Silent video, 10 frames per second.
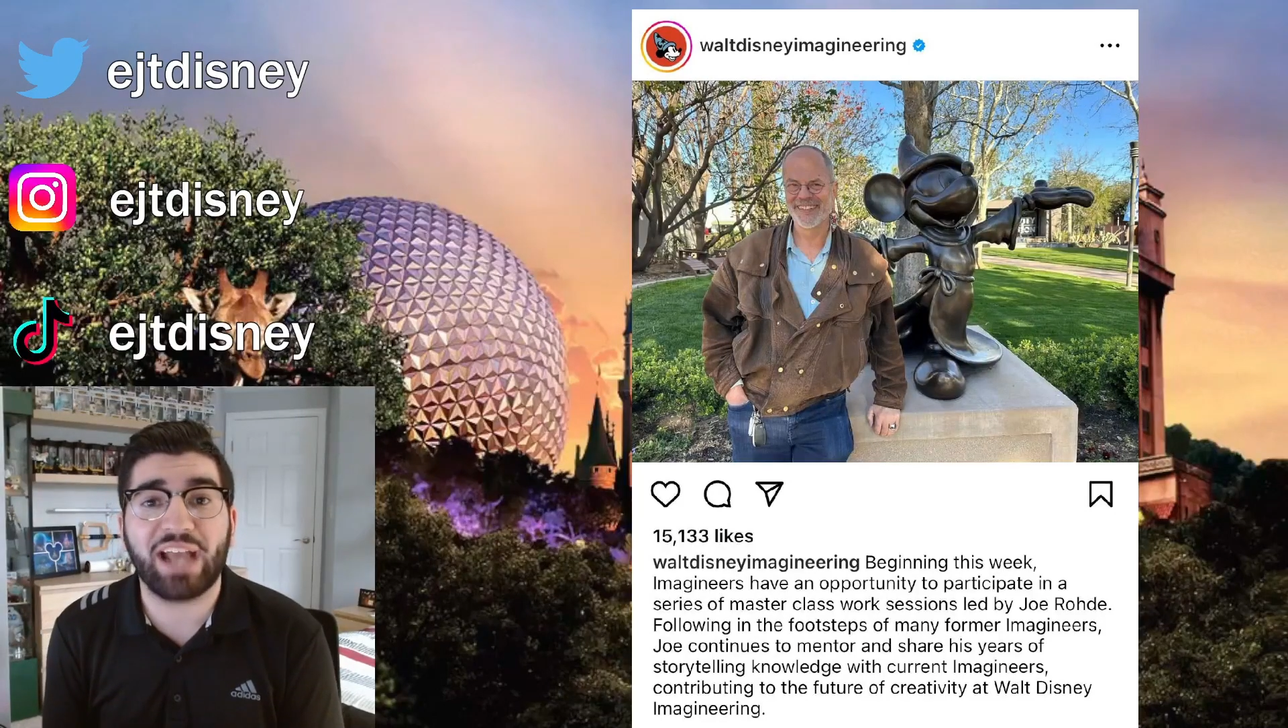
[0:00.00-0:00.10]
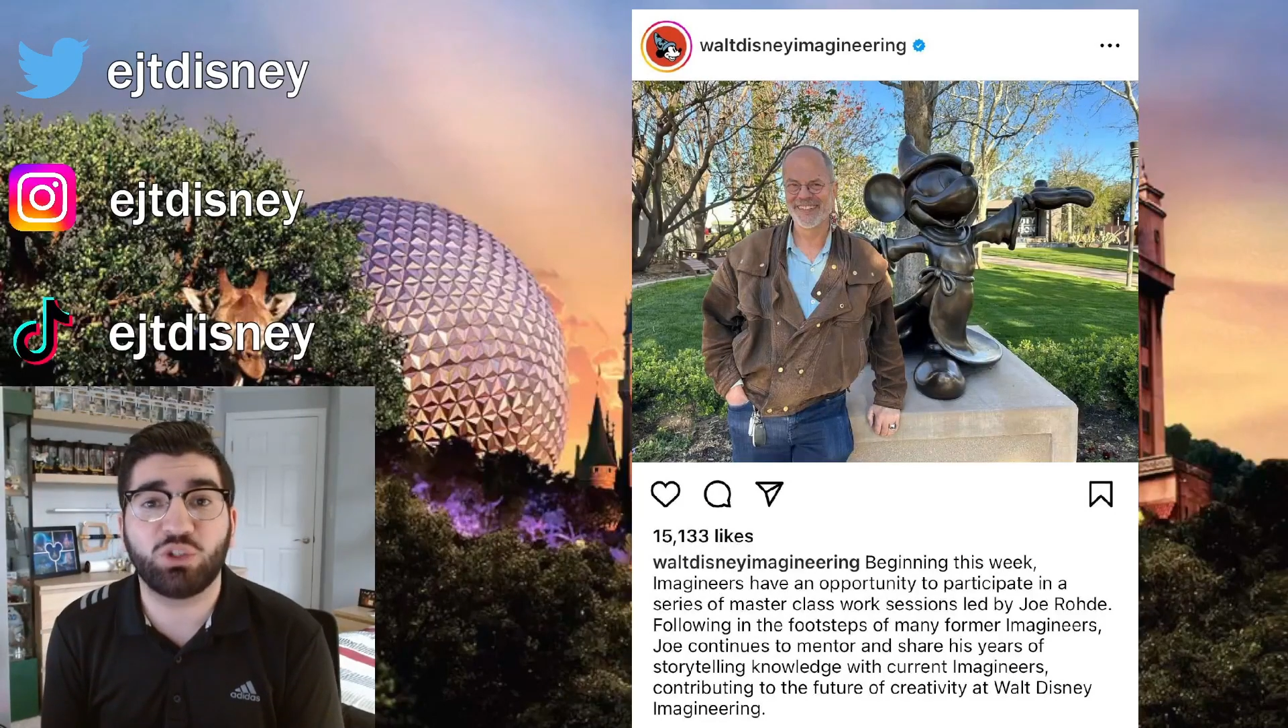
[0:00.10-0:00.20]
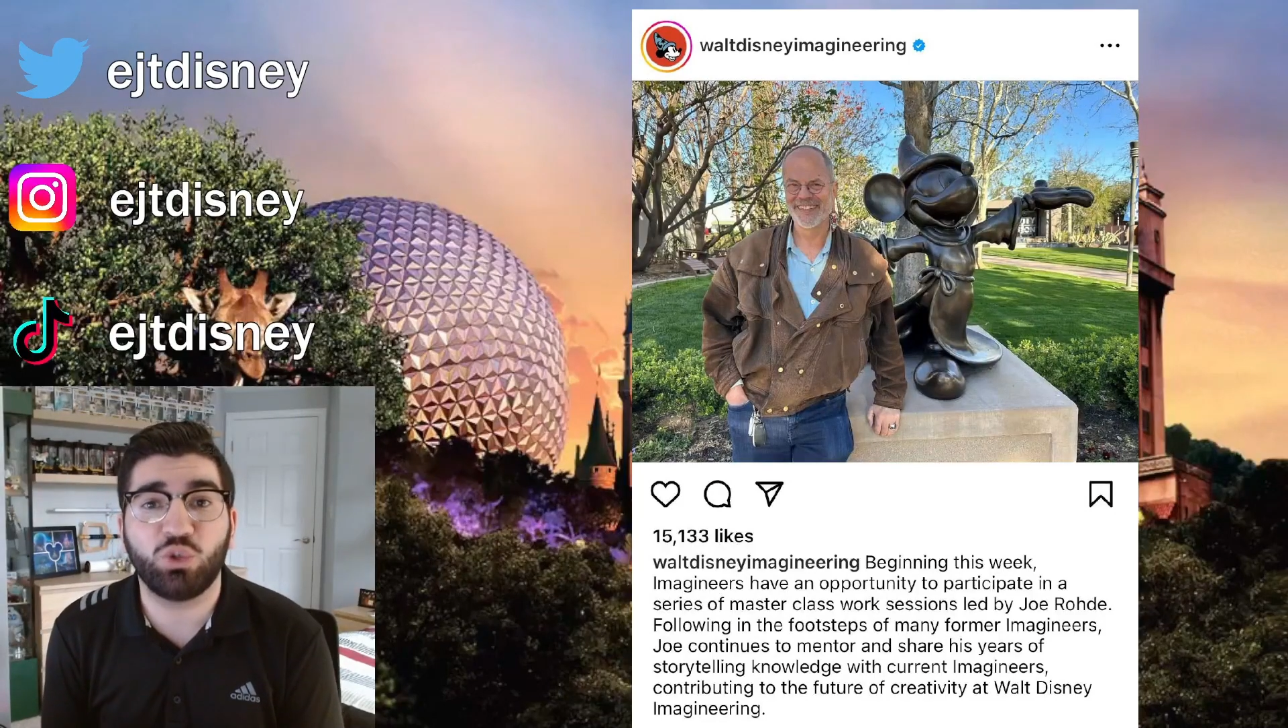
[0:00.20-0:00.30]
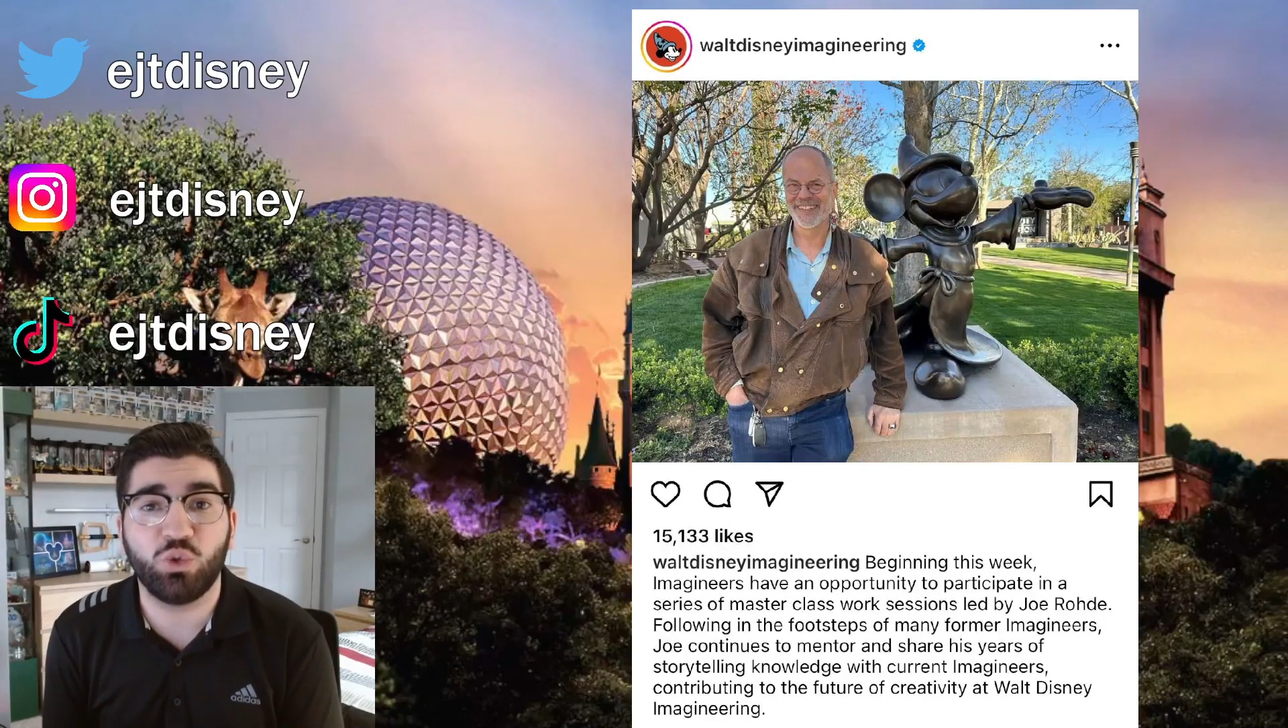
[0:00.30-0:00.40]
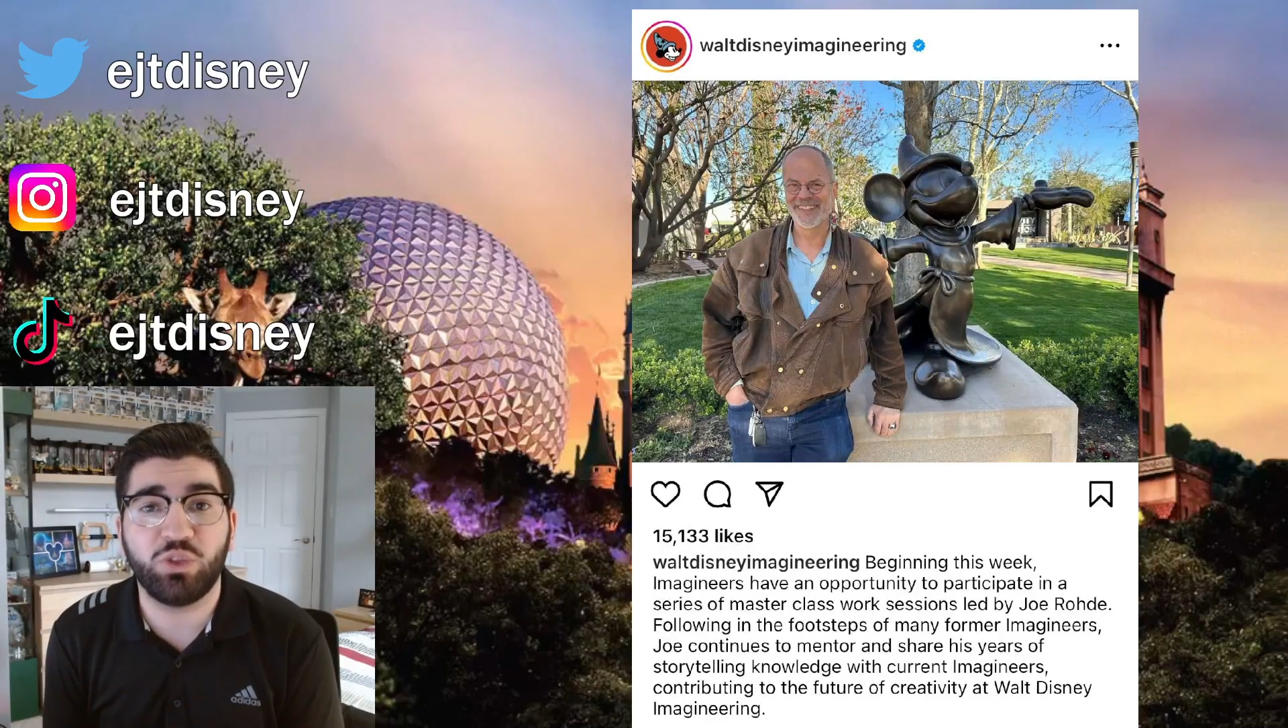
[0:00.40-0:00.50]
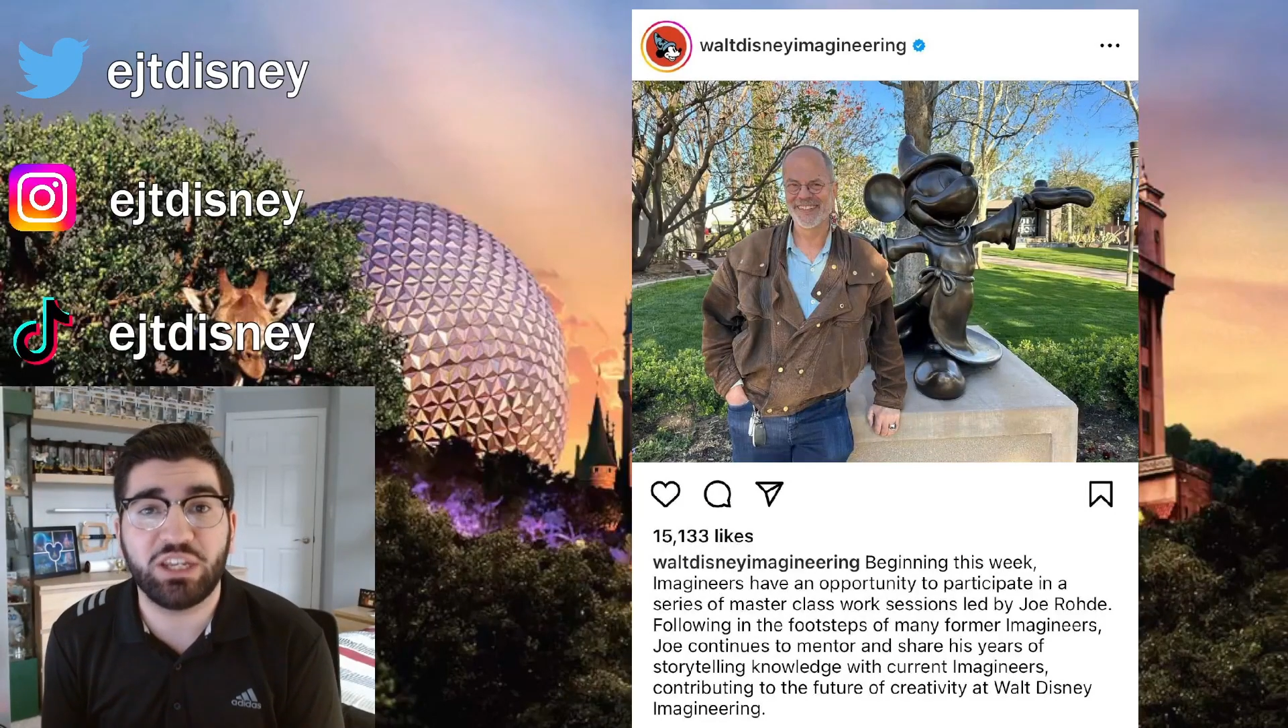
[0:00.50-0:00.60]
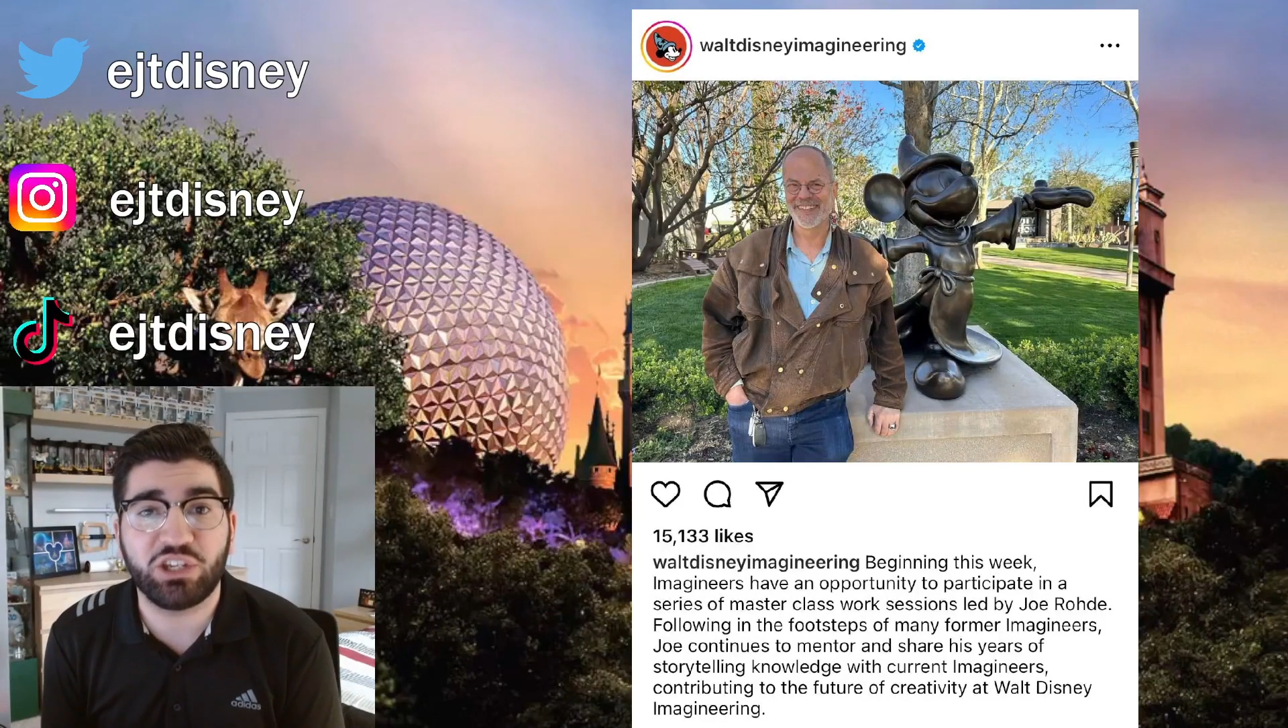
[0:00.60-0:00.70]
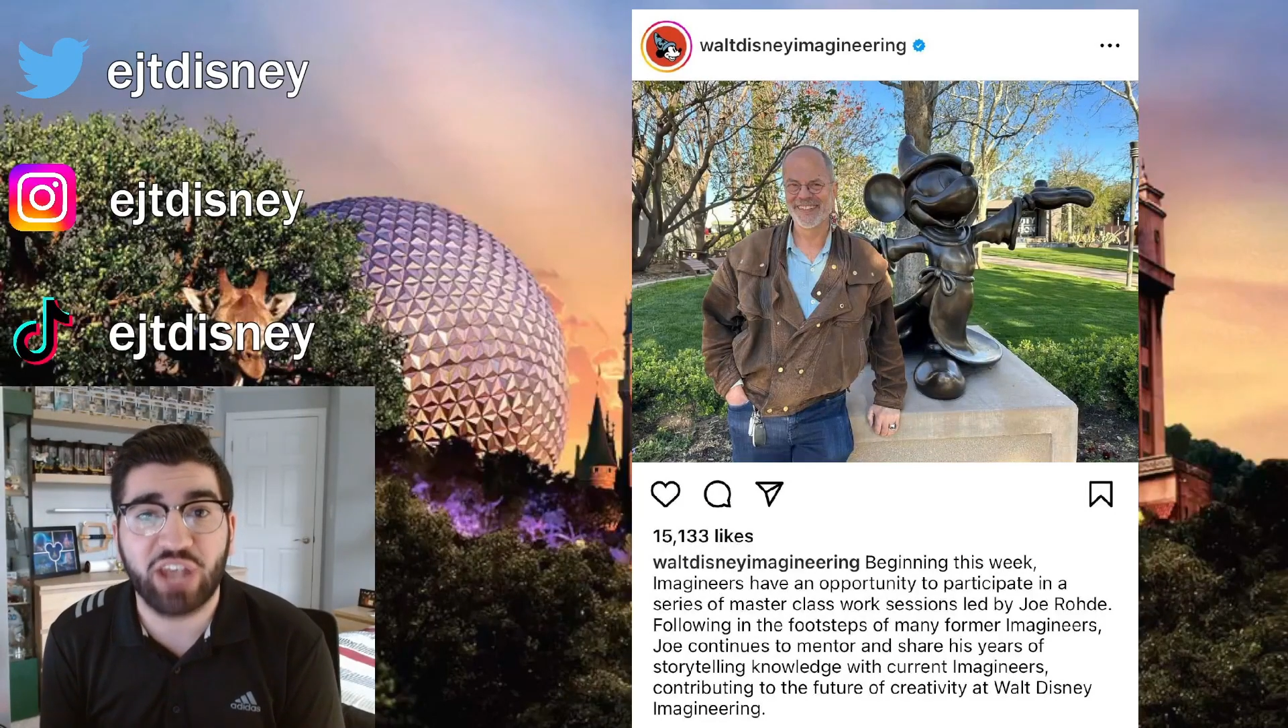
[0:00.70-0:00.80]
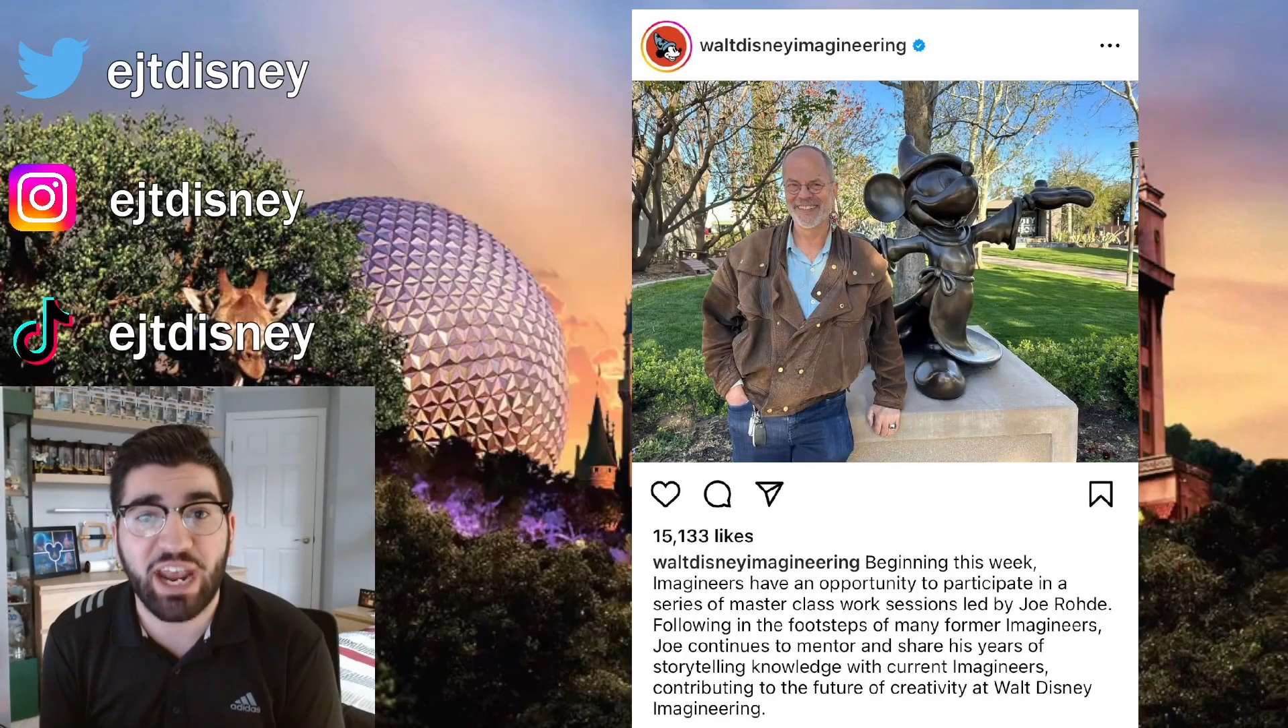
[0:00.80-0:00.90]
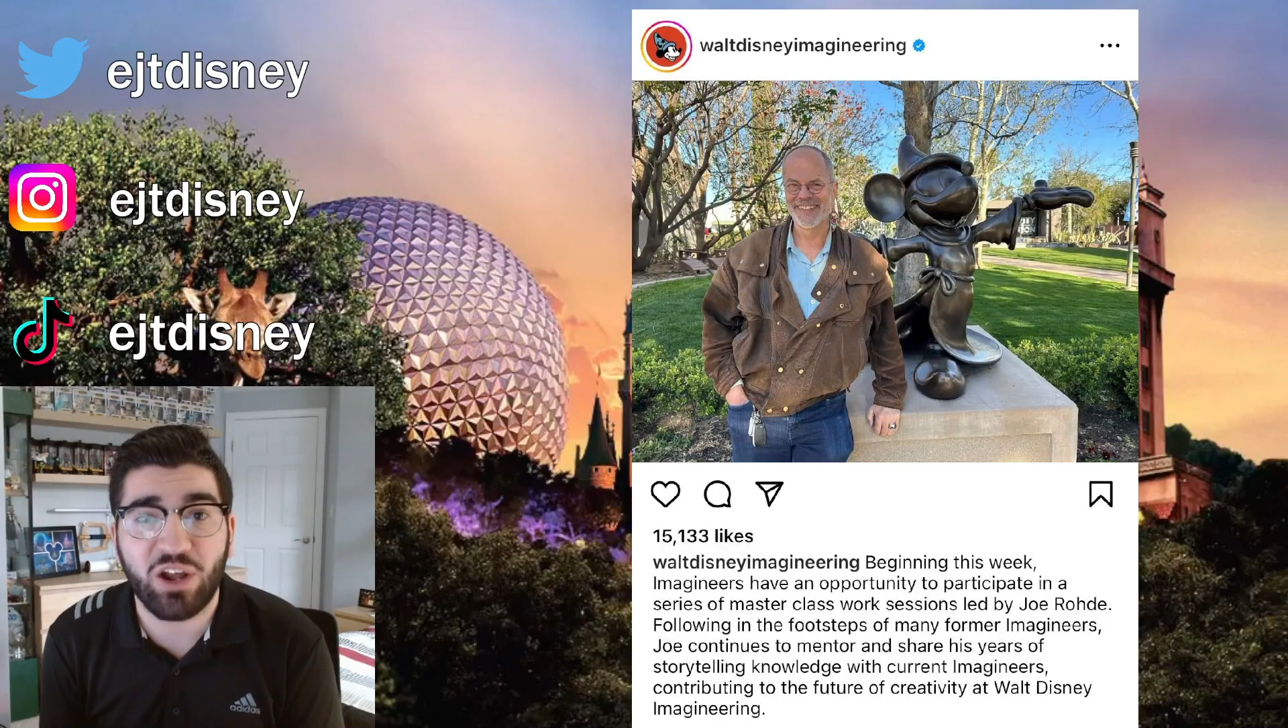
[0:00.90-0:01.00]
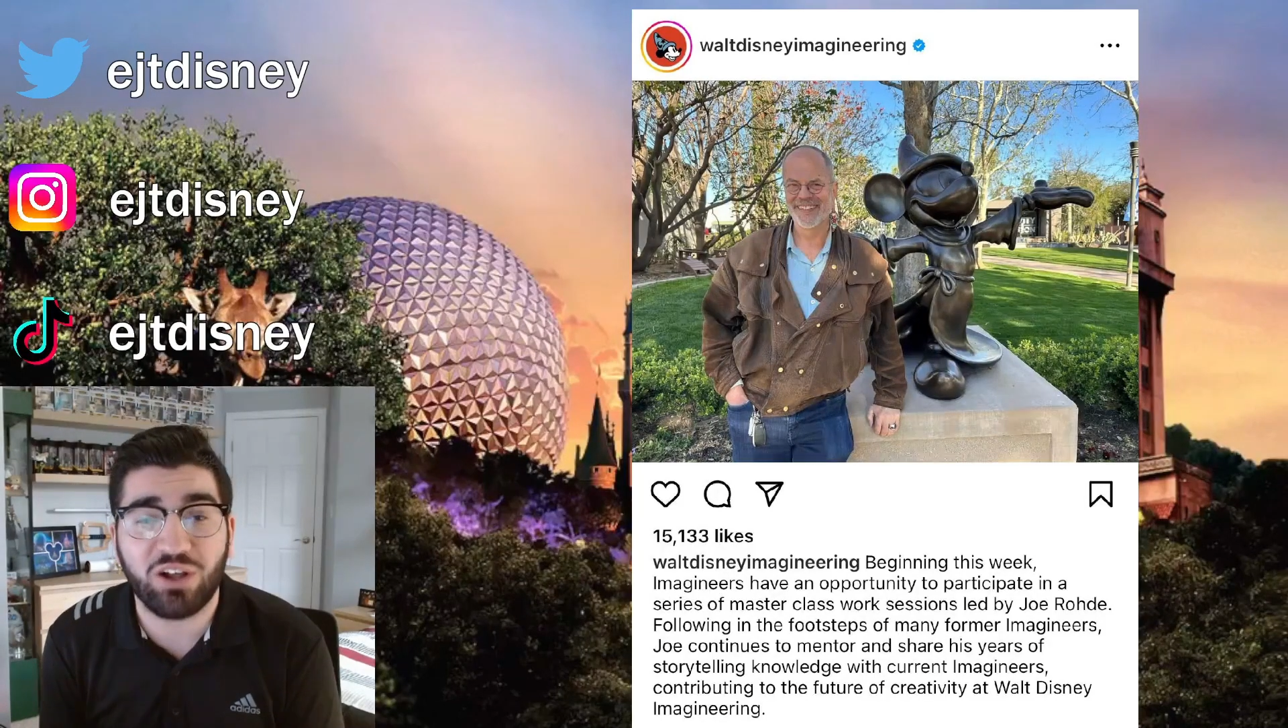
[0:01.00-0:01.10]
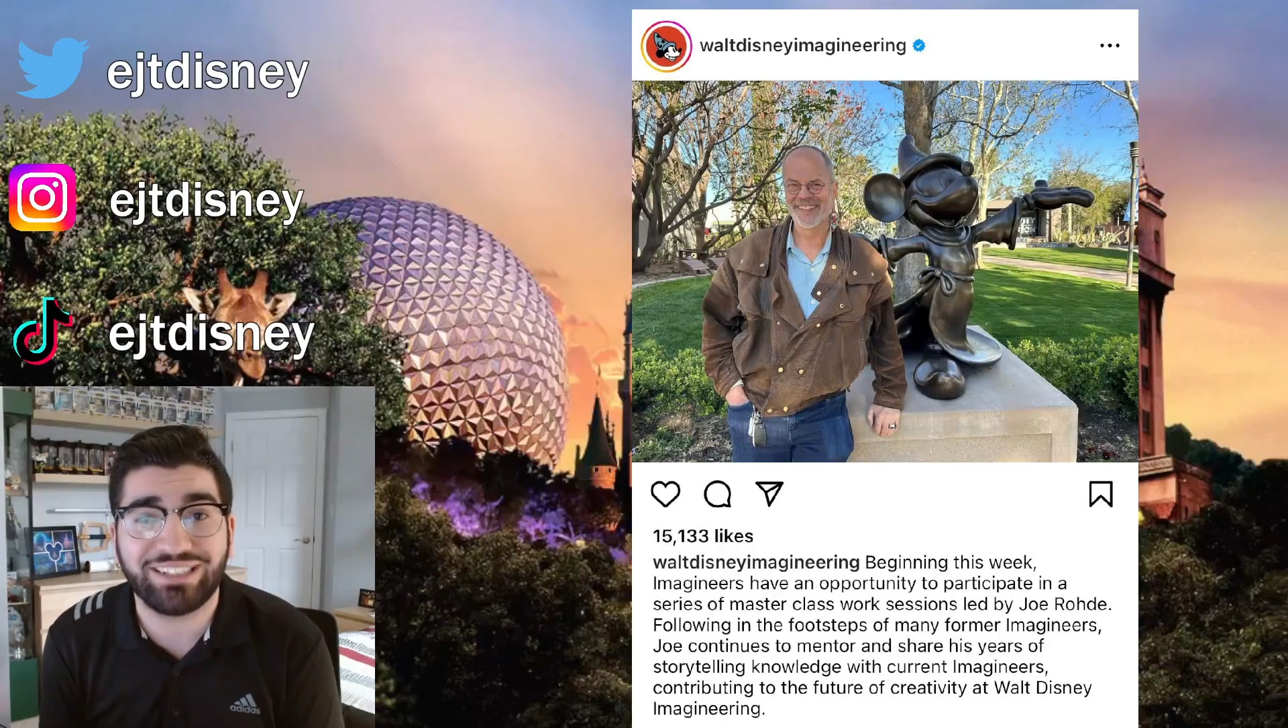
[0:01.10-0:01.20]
to the channel.